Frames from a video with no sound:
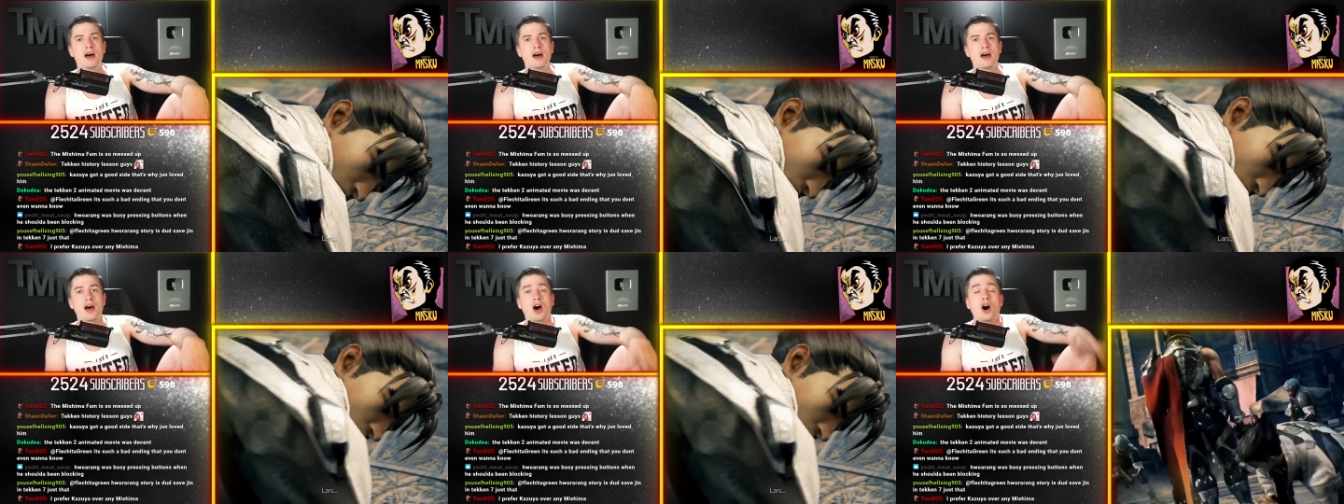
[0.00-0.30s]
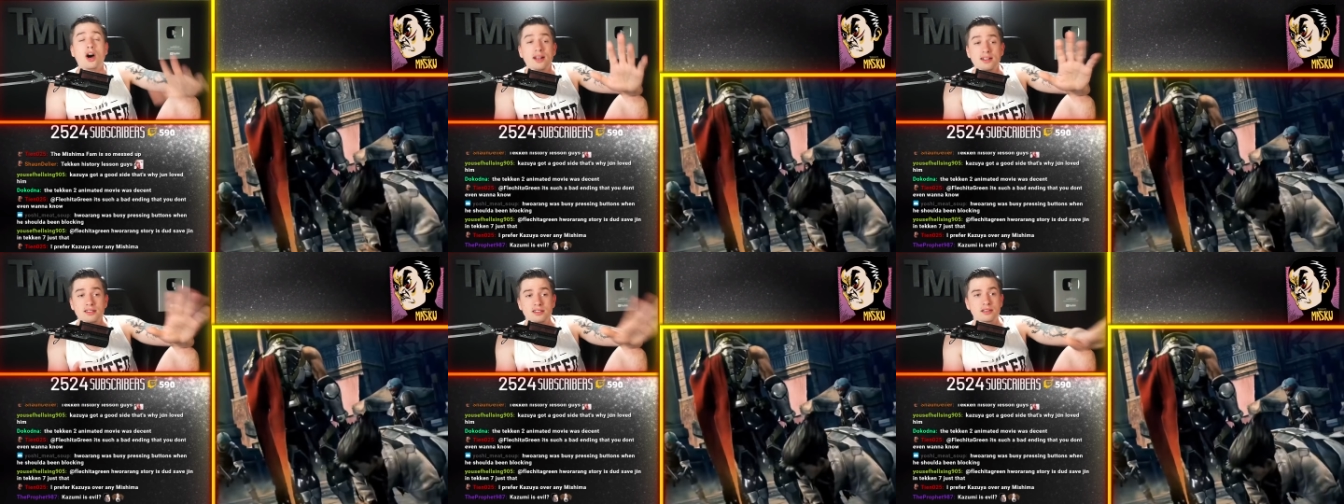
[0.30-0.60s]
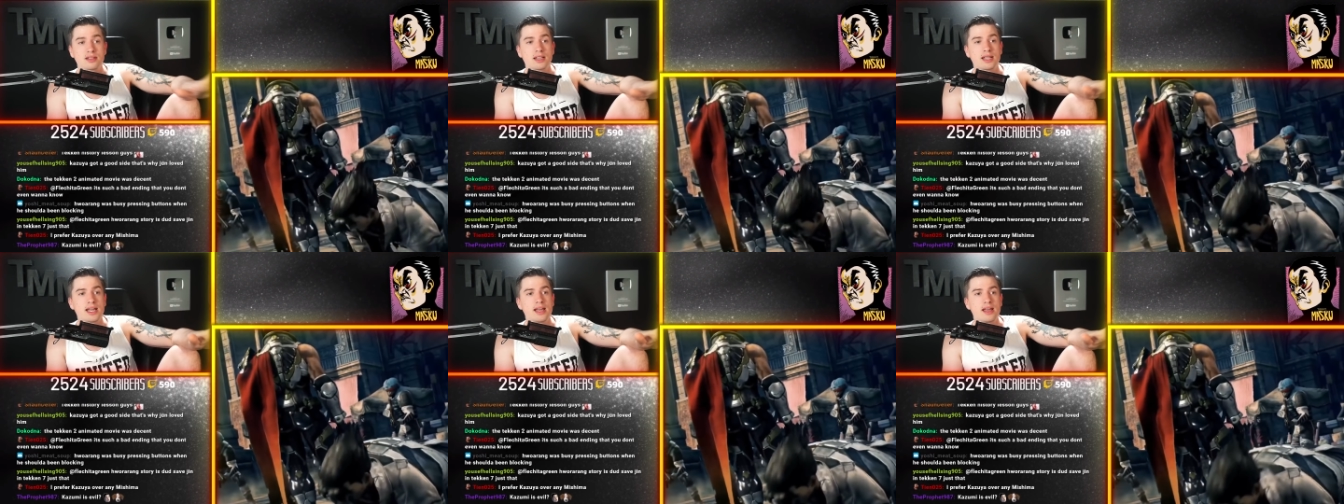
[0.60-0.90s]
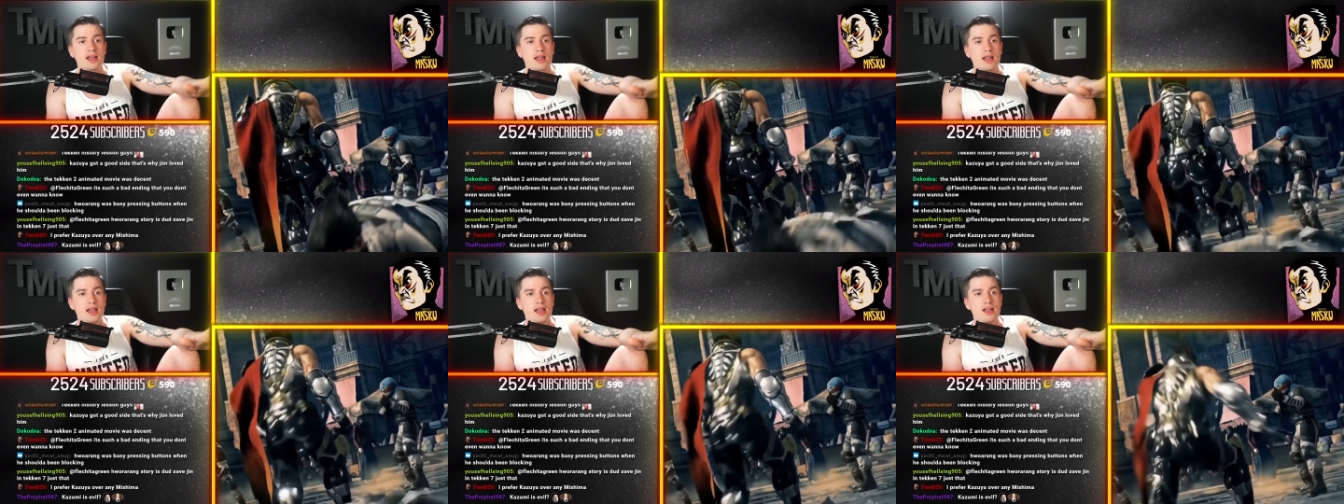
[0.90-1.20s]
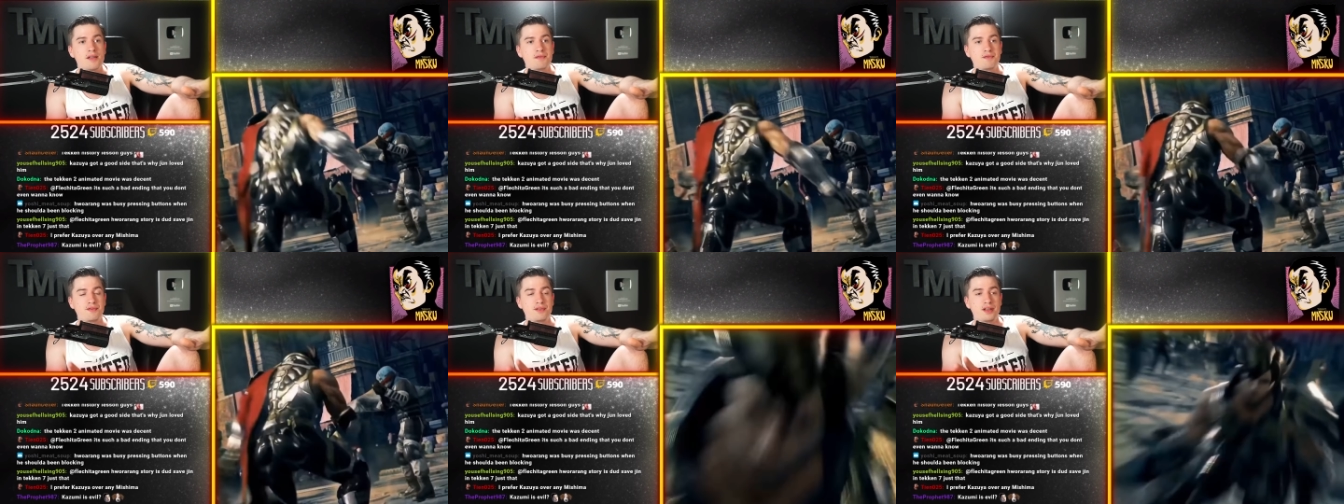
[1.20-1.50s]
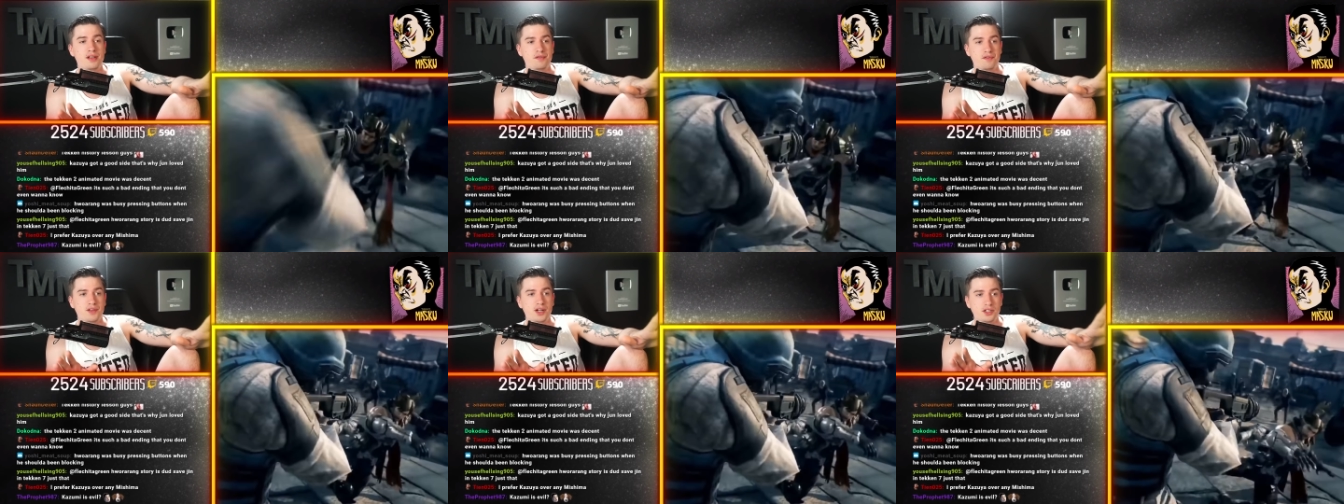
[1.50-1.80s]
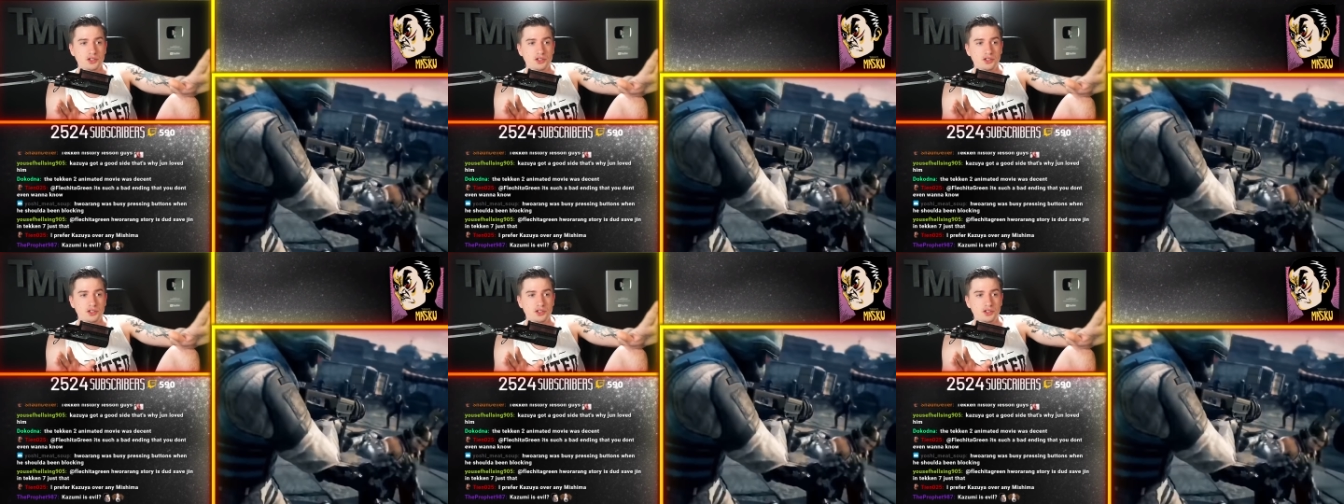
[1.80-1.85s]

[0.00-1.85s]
Honestly... If, if they are